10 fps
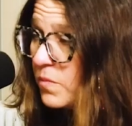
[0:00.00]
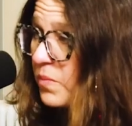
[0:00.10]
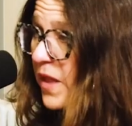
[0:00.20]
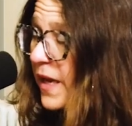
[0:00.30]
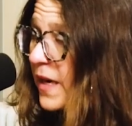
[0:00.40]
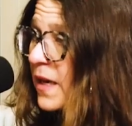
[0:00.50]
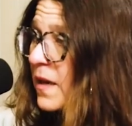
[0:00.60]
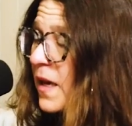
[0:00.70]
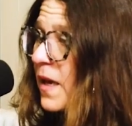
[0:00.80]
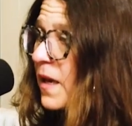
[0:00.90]
new
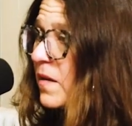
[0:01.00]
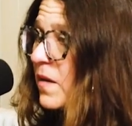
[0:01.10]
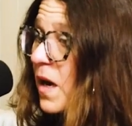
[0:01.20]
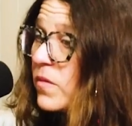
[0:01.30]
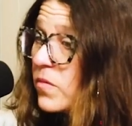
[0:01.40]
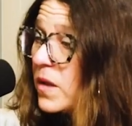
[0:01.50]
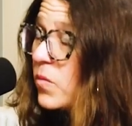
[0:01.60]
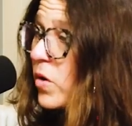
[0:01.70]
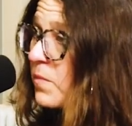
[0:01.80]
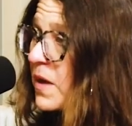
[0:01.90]
planning, and I
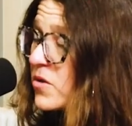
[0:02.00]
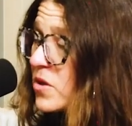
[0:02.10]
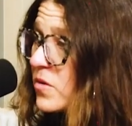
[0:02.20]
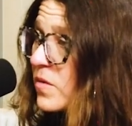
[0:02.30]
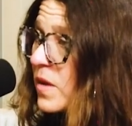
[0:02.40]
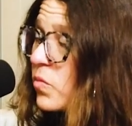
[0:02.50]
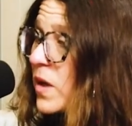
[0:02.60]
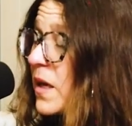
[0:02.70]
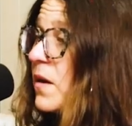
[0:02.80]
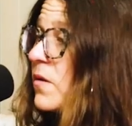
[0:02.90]
really want to make sure that
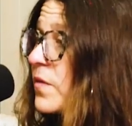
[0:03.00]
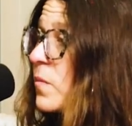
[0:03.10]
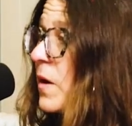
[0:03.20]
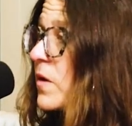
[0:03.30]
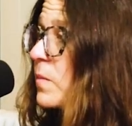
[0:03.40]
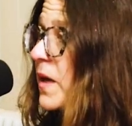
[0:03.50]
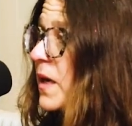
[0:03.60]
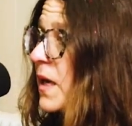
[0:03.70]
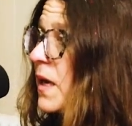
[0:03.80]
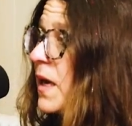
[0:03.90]
we hear from
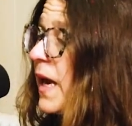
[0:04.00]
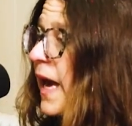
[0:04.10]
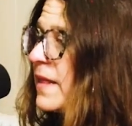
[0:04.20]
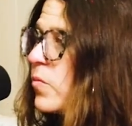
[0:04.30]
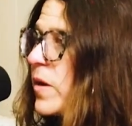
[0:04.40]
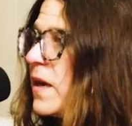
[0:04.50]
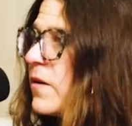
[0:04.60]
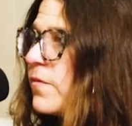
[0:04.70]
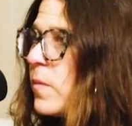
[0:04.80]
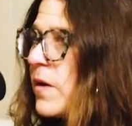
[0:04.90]
everybody, and that we
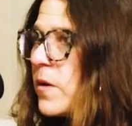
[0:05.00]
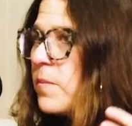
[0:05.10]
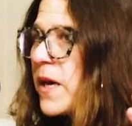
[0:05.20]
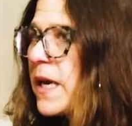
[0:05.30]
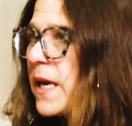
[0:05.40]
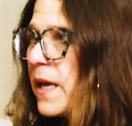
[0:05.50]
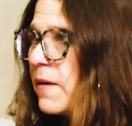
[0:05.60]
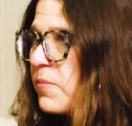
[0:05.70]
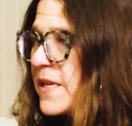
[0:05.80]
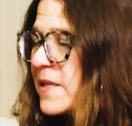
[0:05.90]
hear from everybody
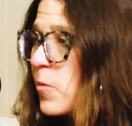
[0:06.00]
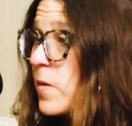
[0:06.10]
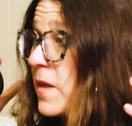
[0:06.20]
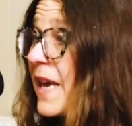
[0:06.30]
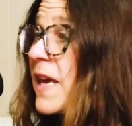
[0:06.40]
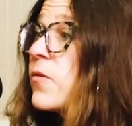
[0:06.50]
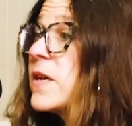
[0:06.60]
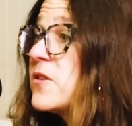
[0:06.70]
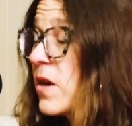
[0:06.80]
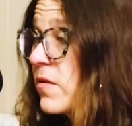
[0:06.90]
in a place where they
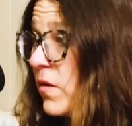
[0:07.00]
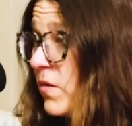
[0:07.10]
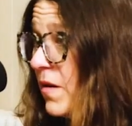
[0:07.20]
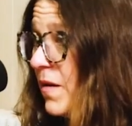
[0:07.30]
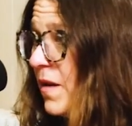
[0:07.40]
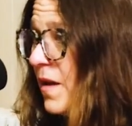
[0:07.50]
hear each other.